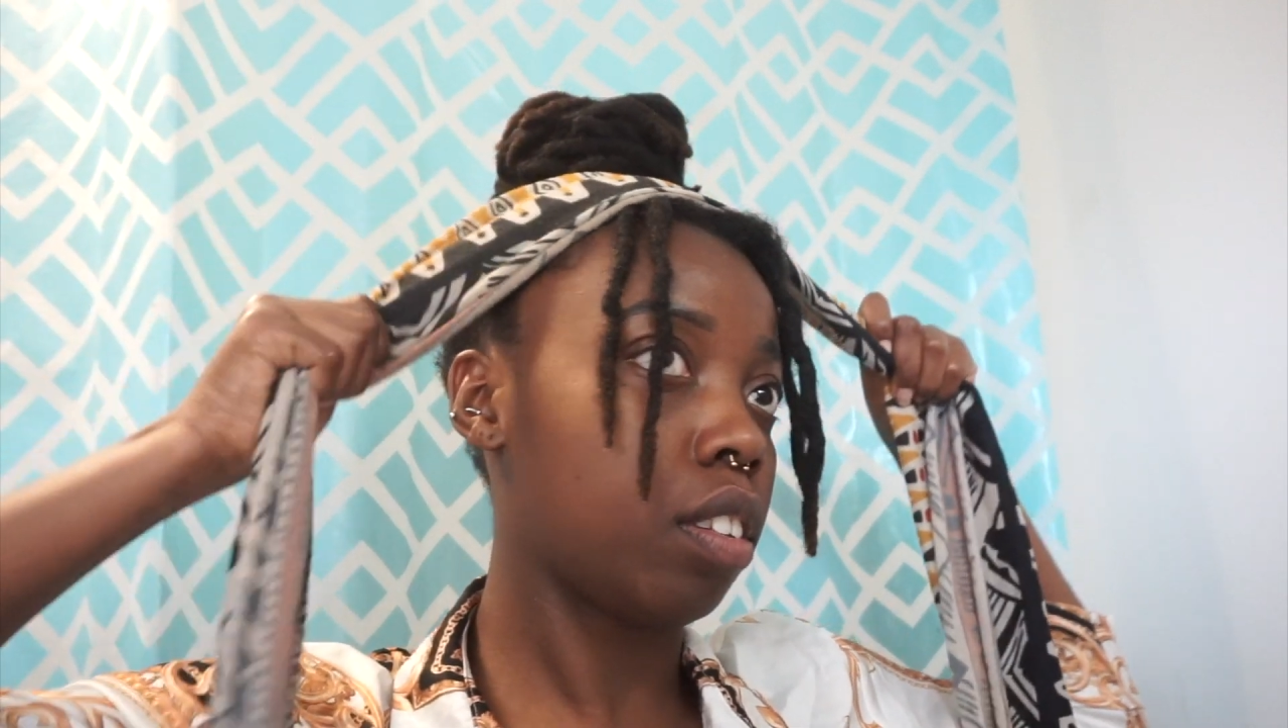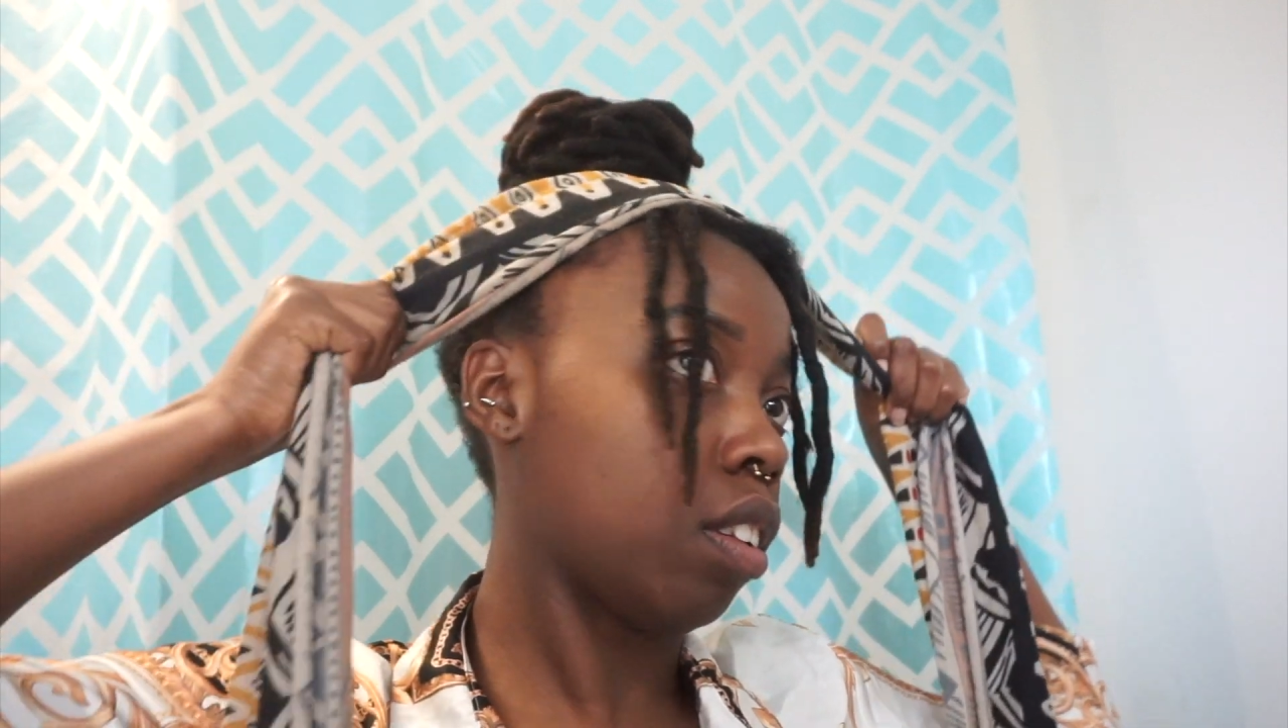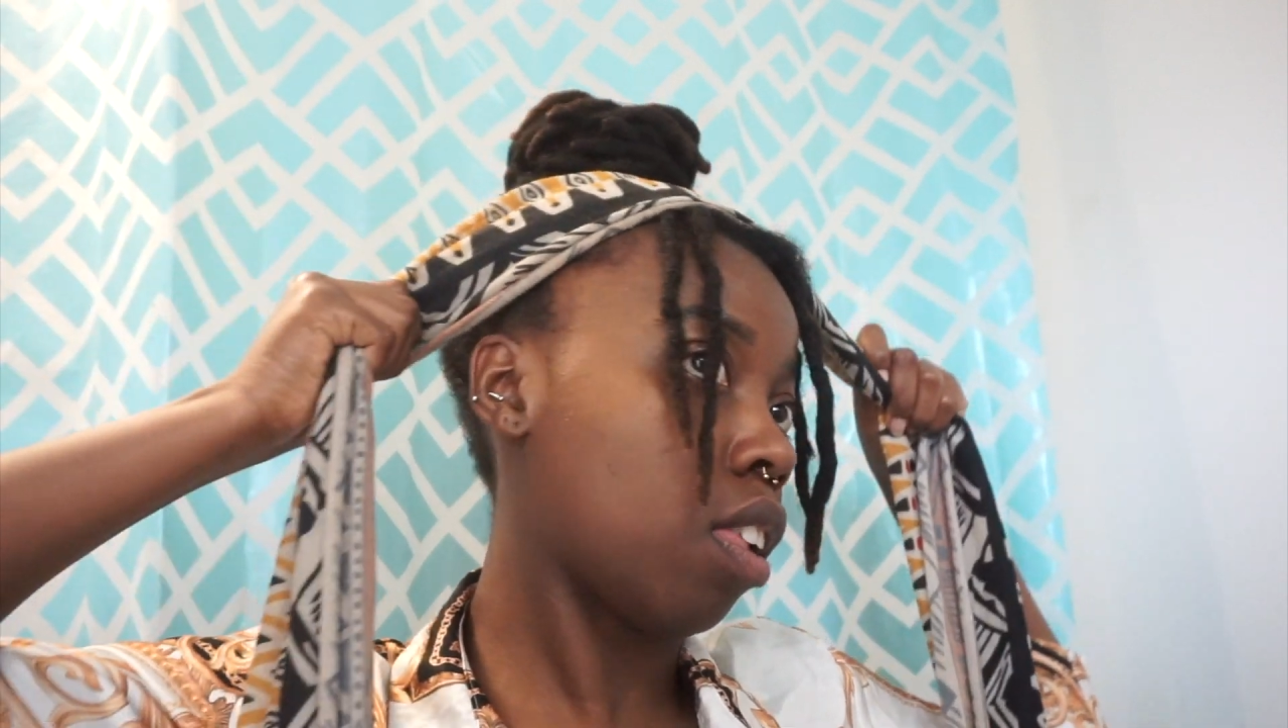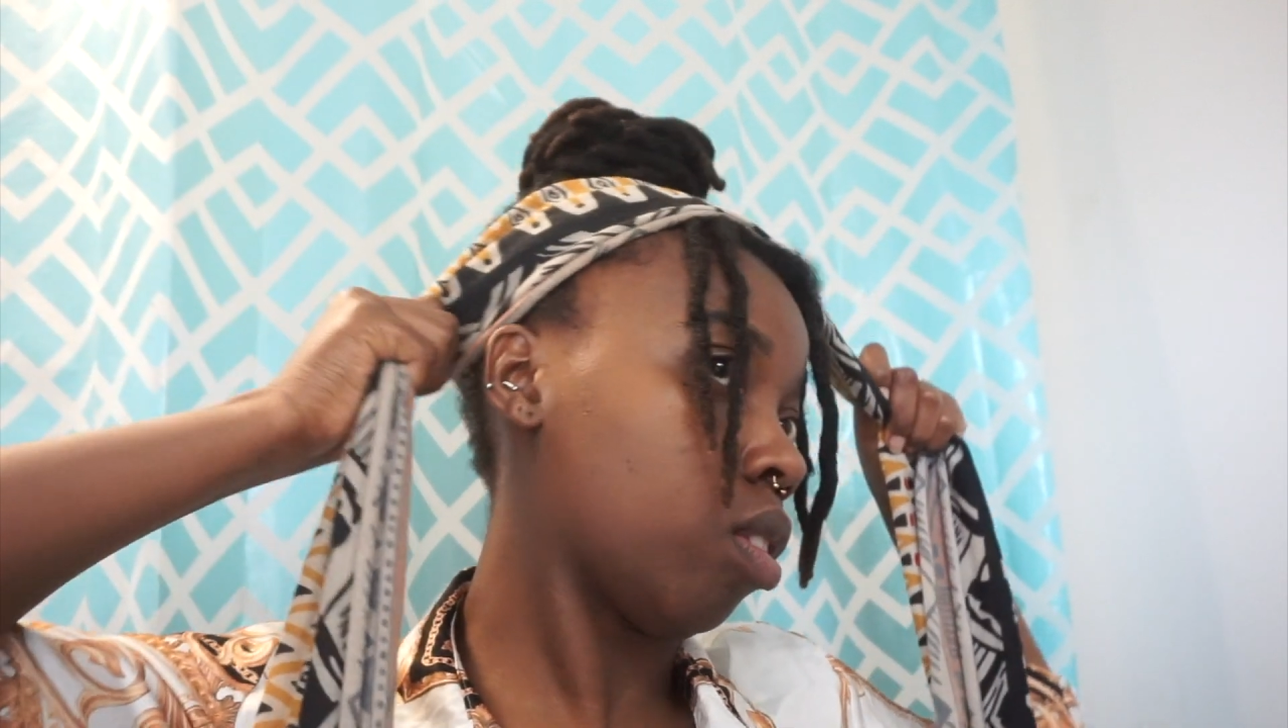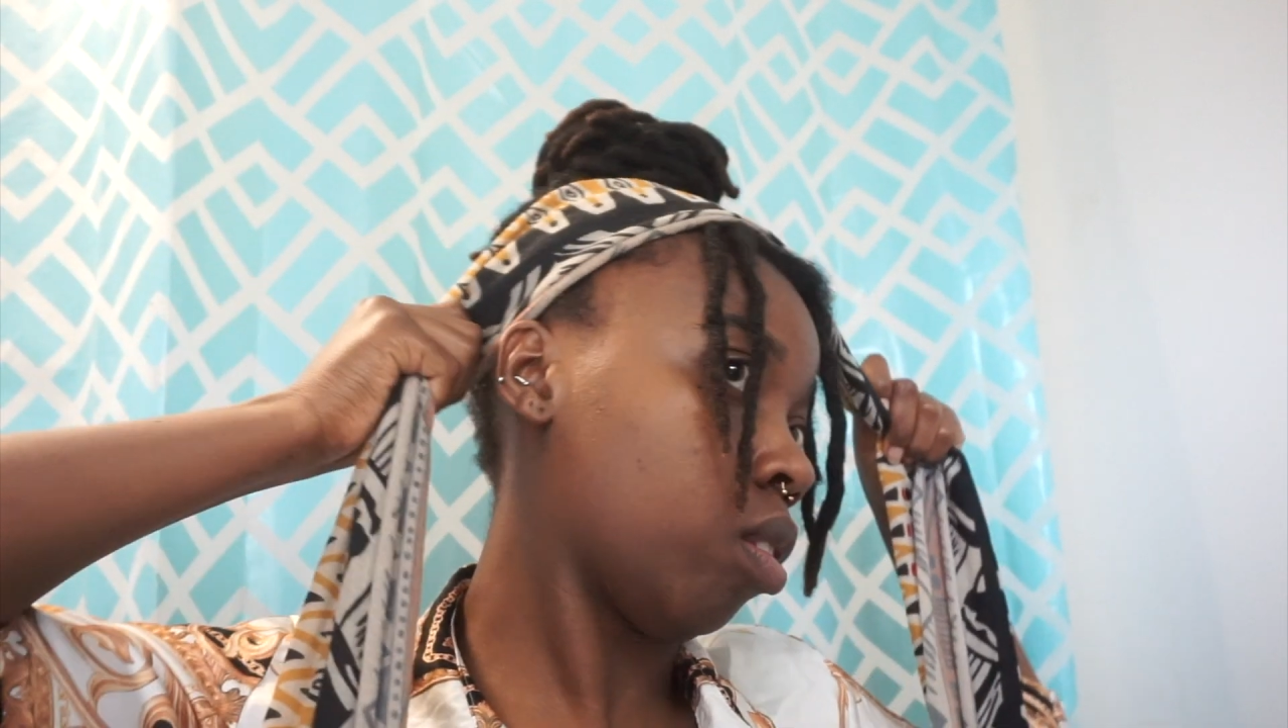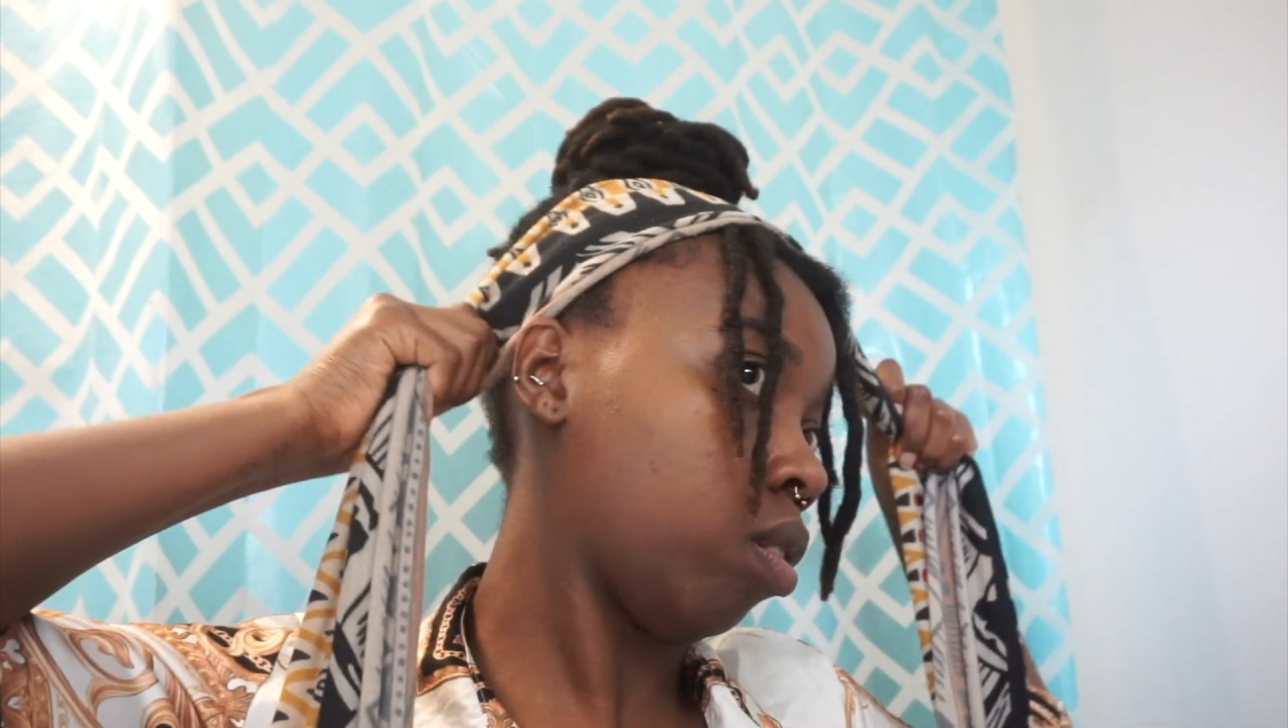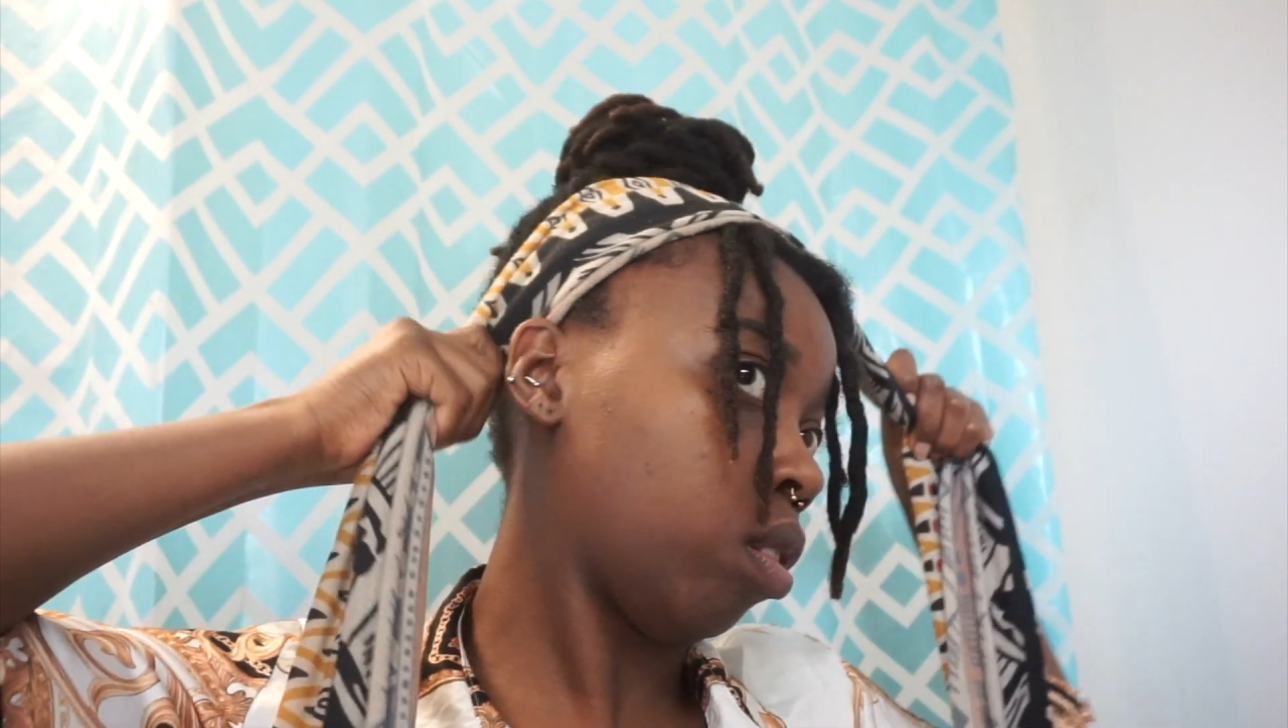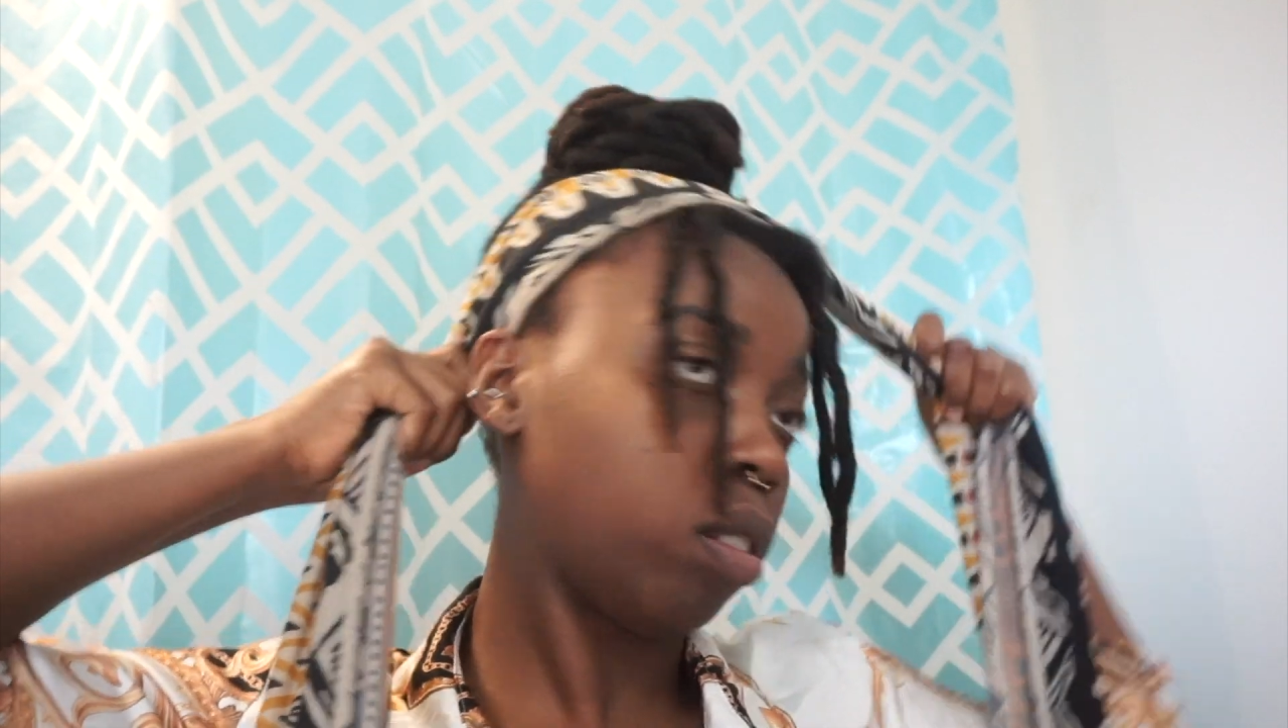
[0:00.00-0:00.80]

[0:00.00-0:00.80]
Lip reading: And then again,